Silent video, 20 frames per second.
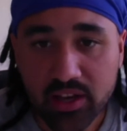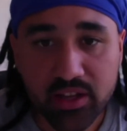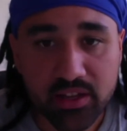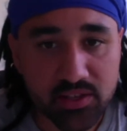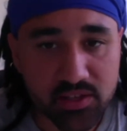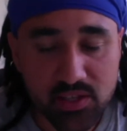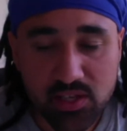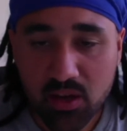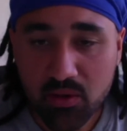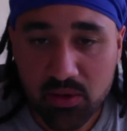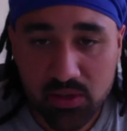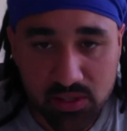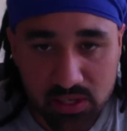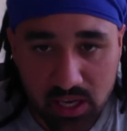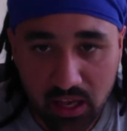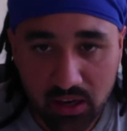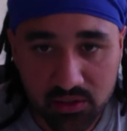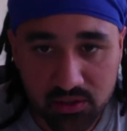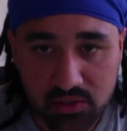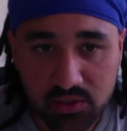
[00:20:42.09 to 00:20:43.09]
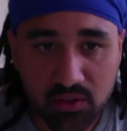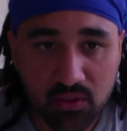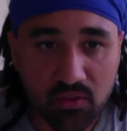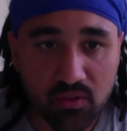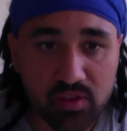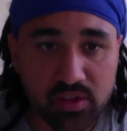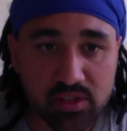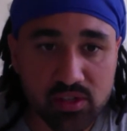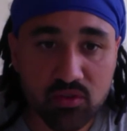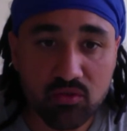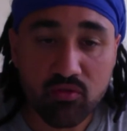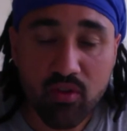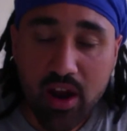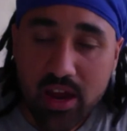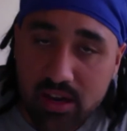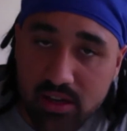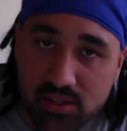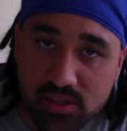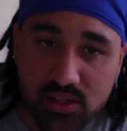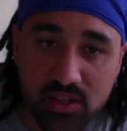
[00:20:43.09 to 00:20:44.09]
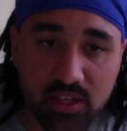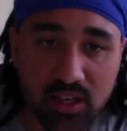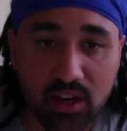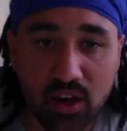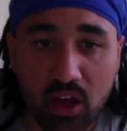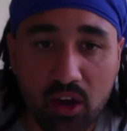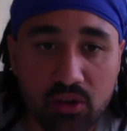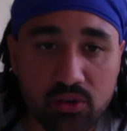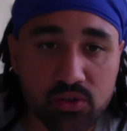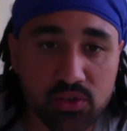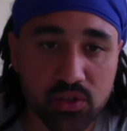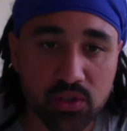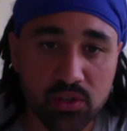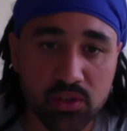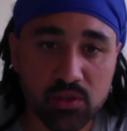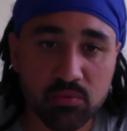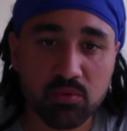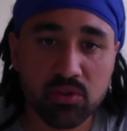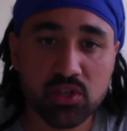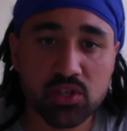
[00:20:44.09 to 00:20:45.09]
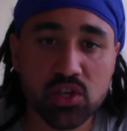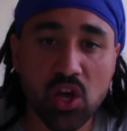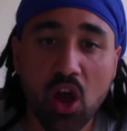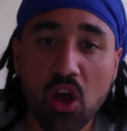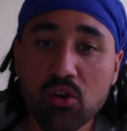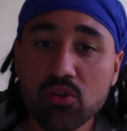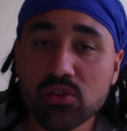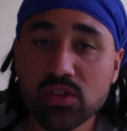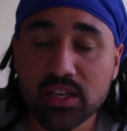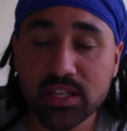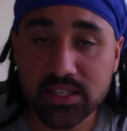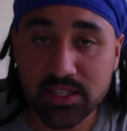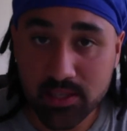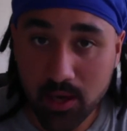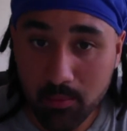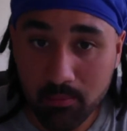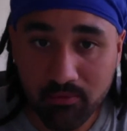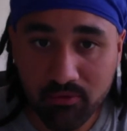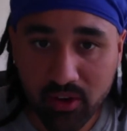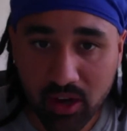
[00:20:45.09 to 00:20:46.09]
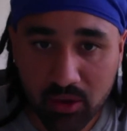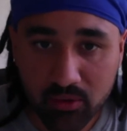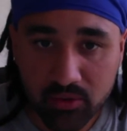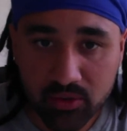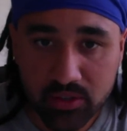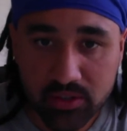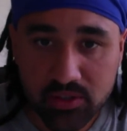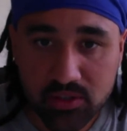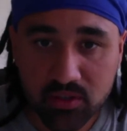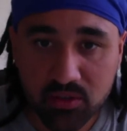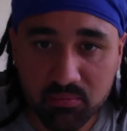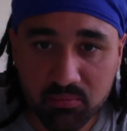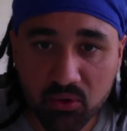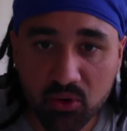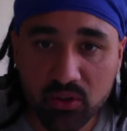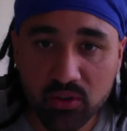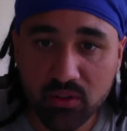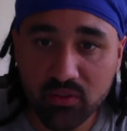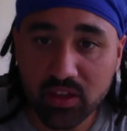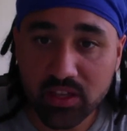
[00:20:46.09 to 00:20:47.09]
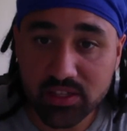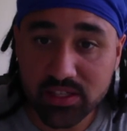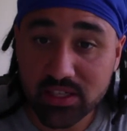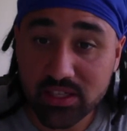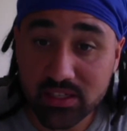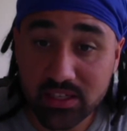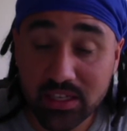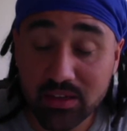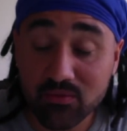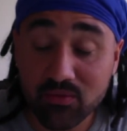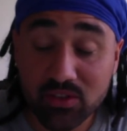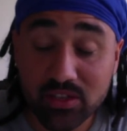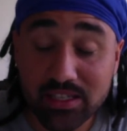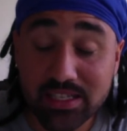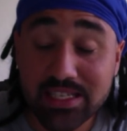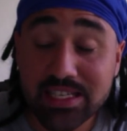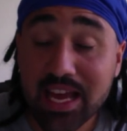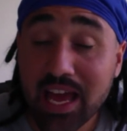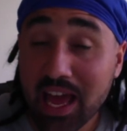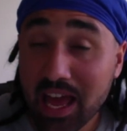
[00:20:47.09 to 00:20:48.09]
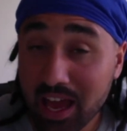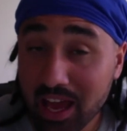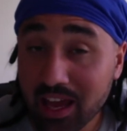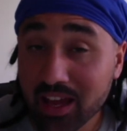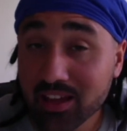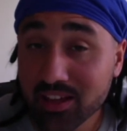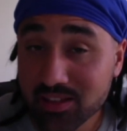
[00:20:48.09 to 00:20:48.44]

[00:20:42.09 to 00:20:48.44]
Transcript: and so intelligent that these great theologians were totally dumbfounded to the point that they didn't even dare,